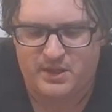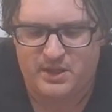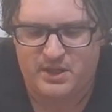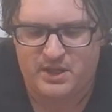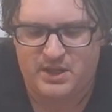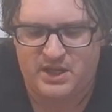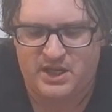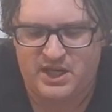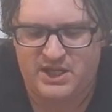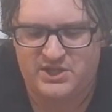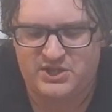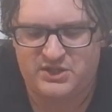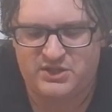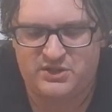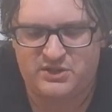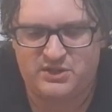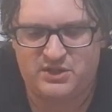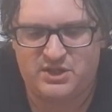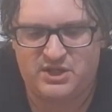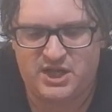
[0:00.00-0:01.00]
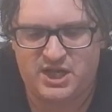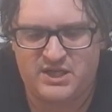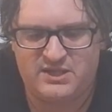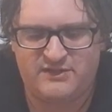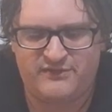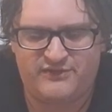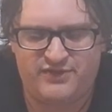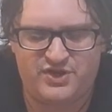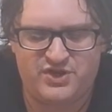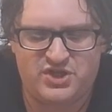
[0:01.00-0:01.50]
It has a
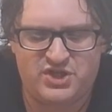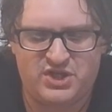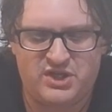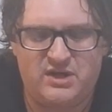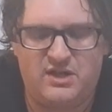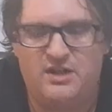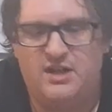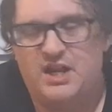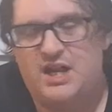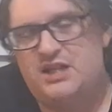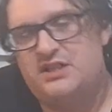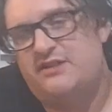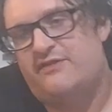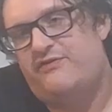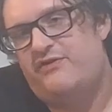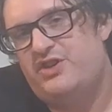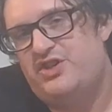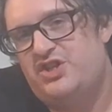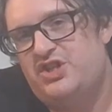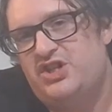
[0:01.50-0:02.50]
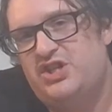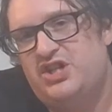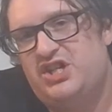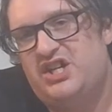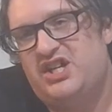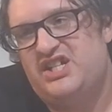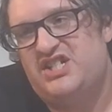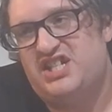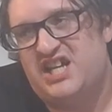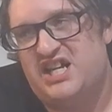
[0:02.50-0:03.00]
fishy
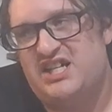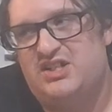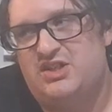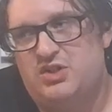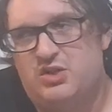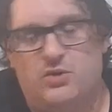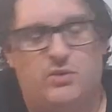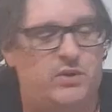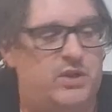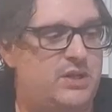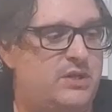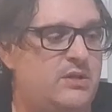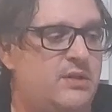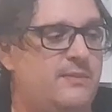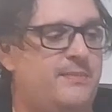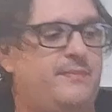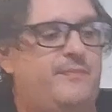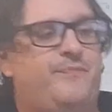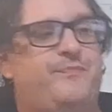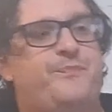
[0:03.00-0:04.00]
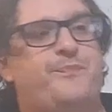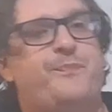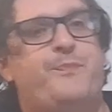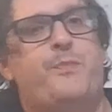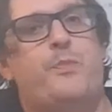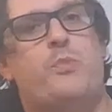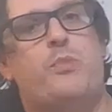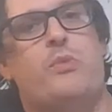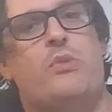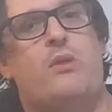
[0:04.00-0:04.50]
taste to it.
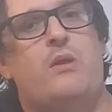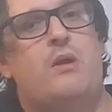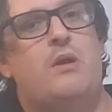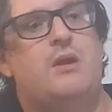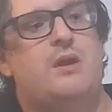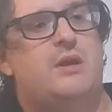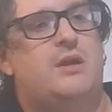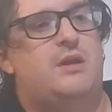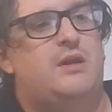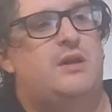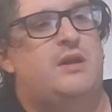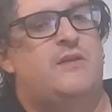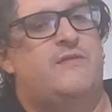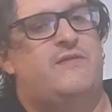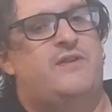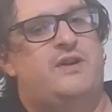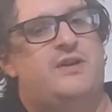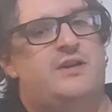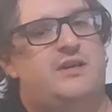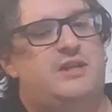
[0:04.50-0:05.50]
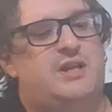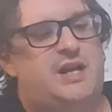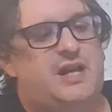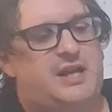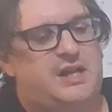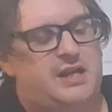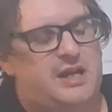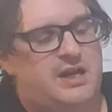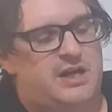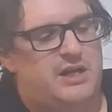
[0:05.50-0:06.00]
A very
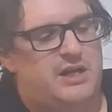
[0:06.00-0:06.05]
like